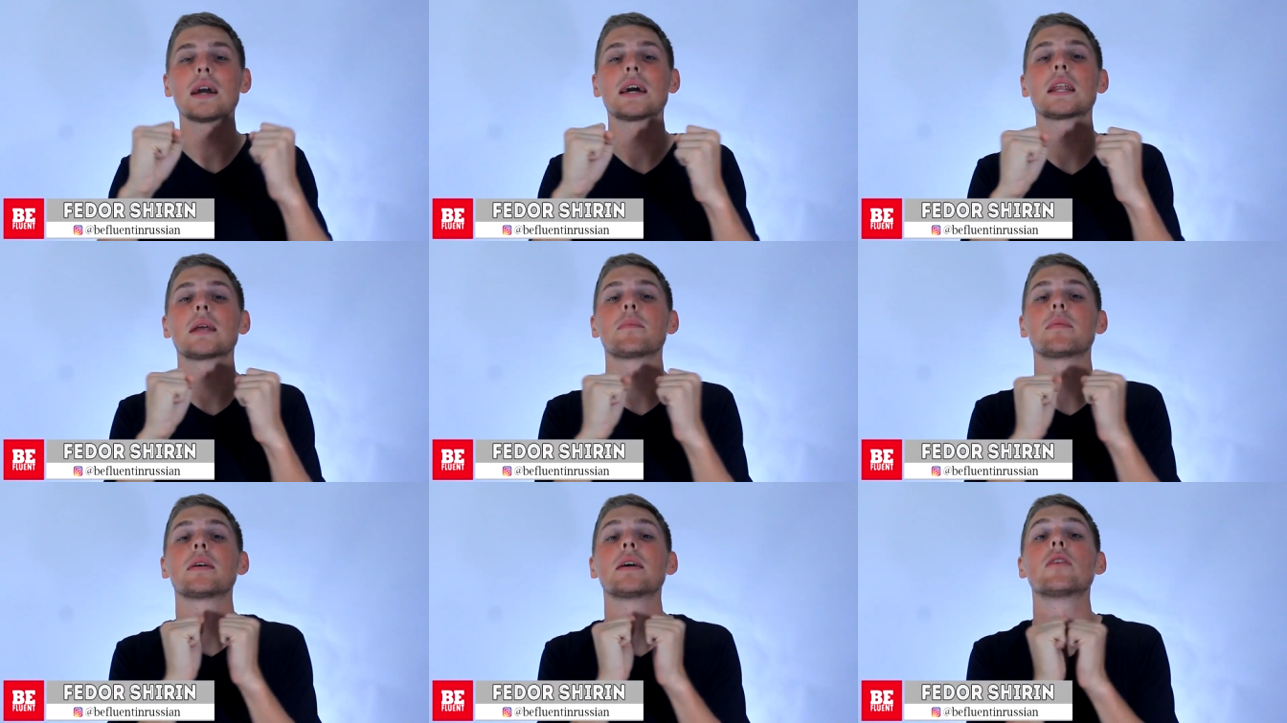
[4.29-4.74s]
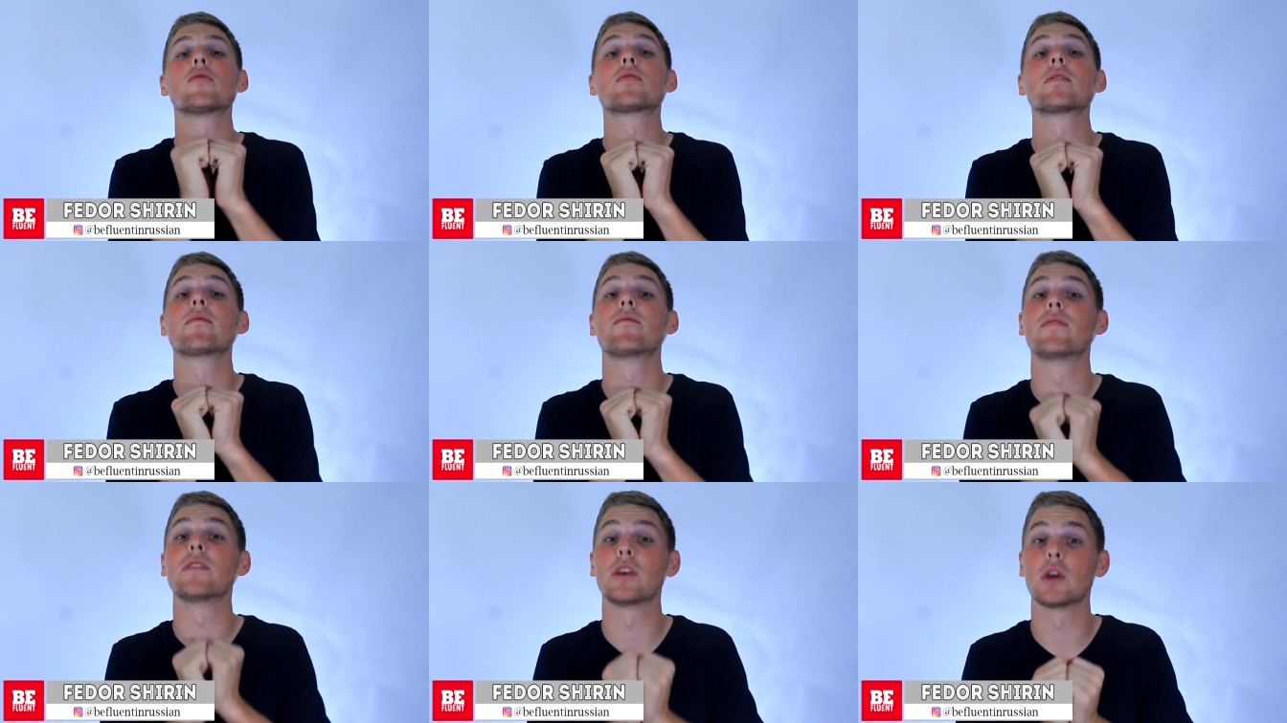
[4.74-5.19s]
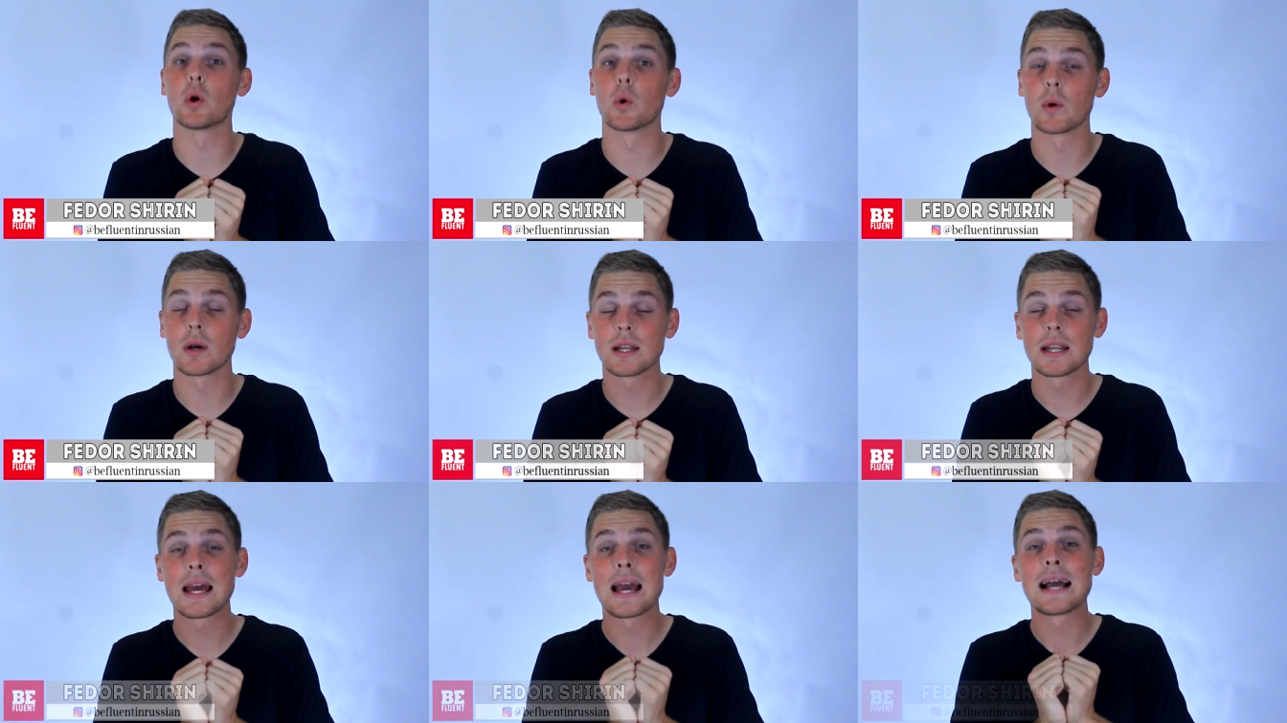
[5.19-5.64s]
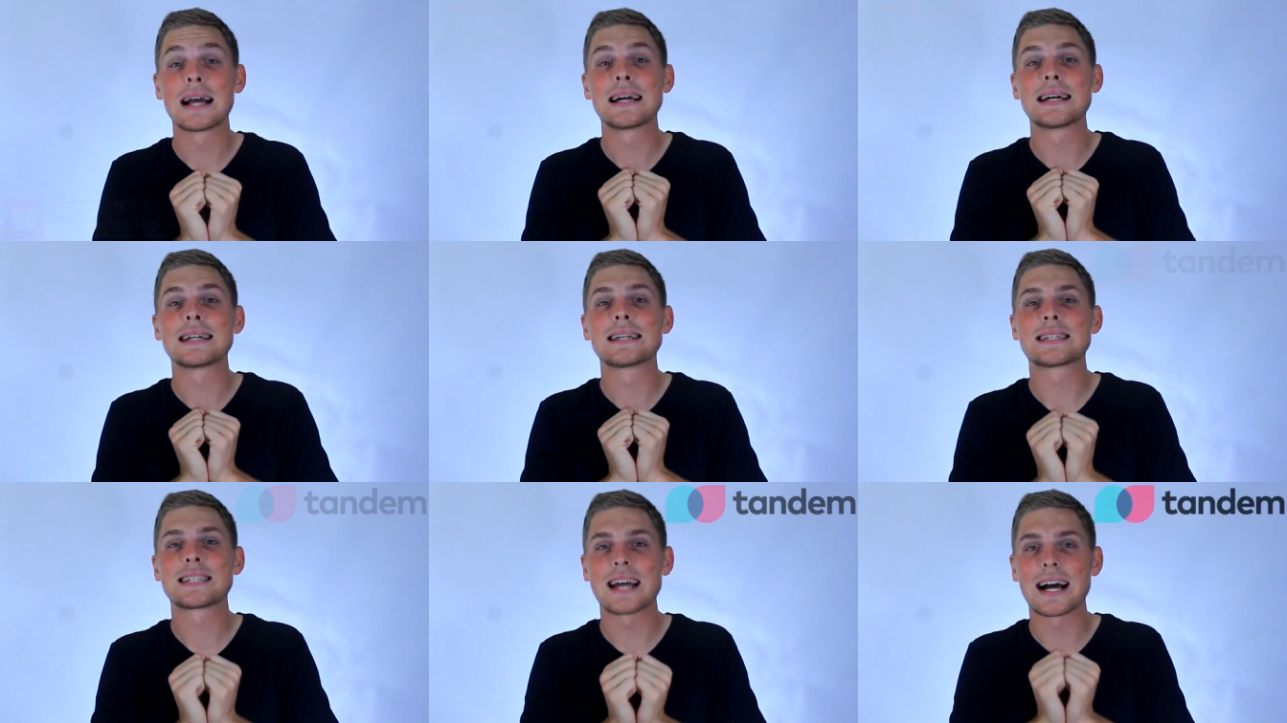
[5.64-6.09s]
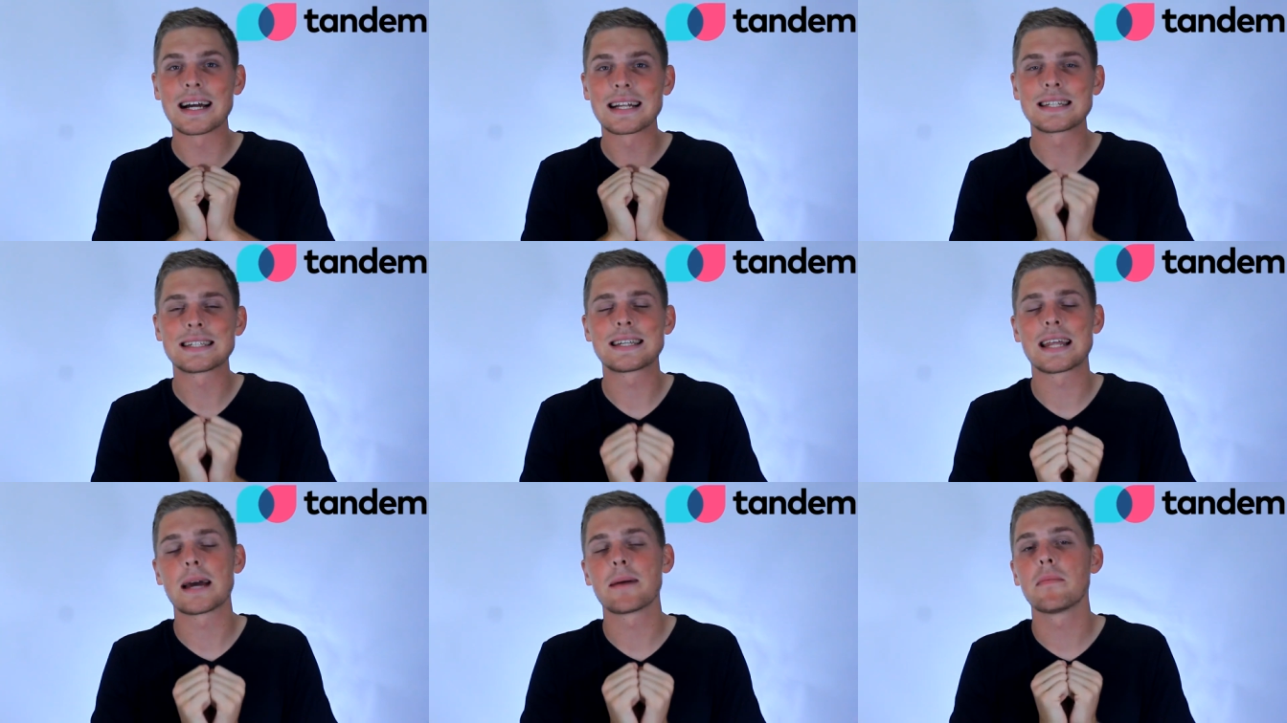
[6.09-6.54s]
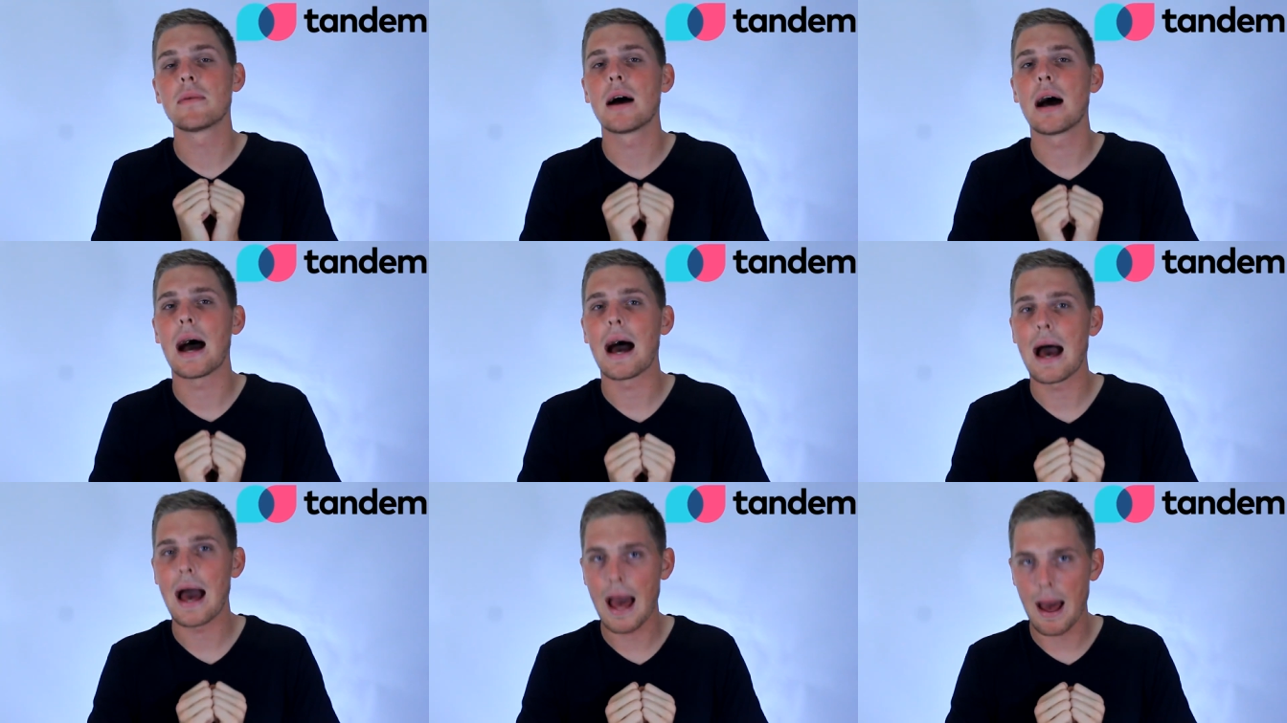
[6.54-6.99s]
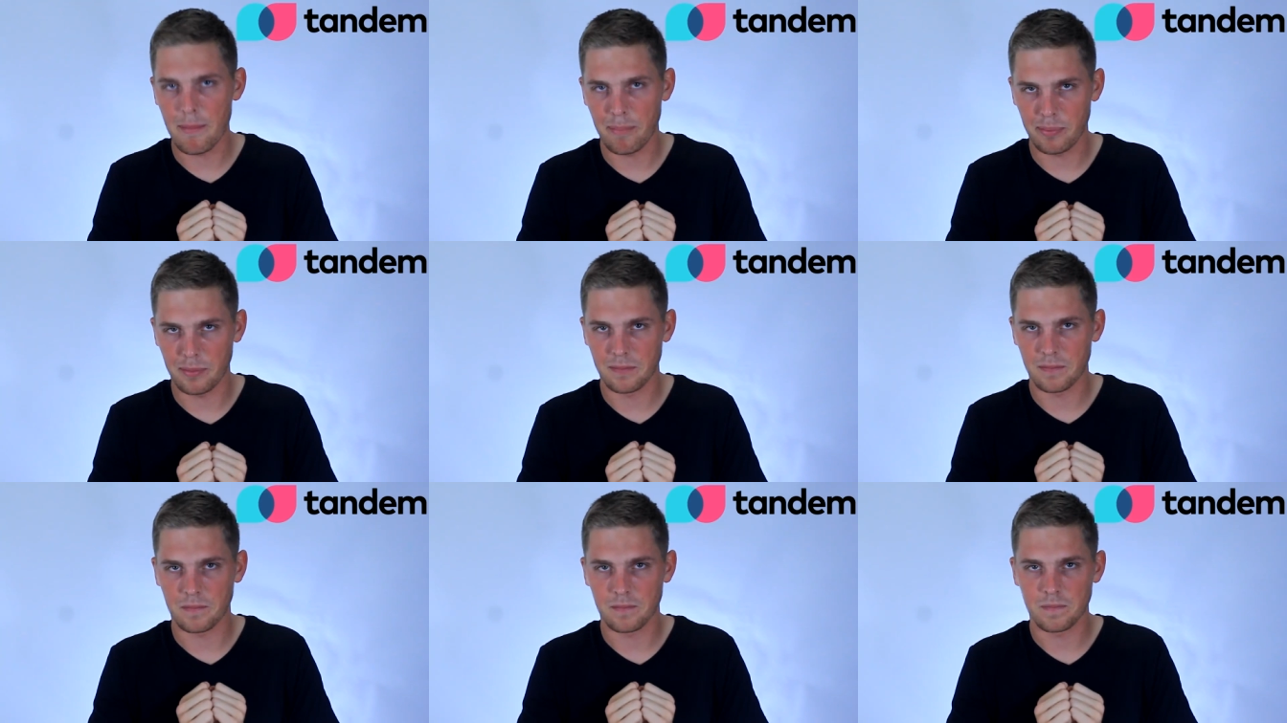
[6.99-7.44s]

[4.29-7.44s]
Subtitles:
going to be reviewing Tandem app.